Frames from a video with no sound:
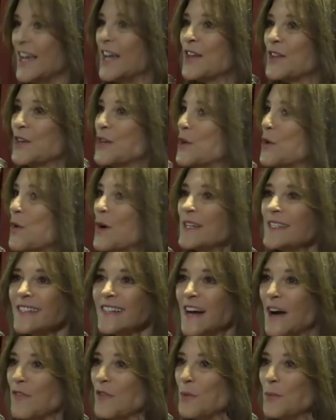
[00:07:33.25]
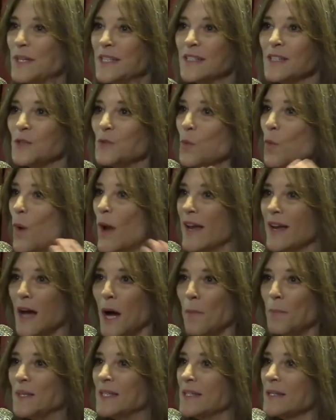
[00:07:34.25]
The U.S. government didn't wake
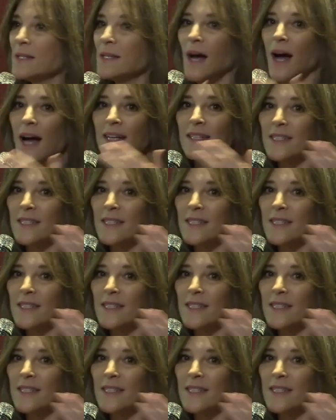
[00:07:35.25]
up and decide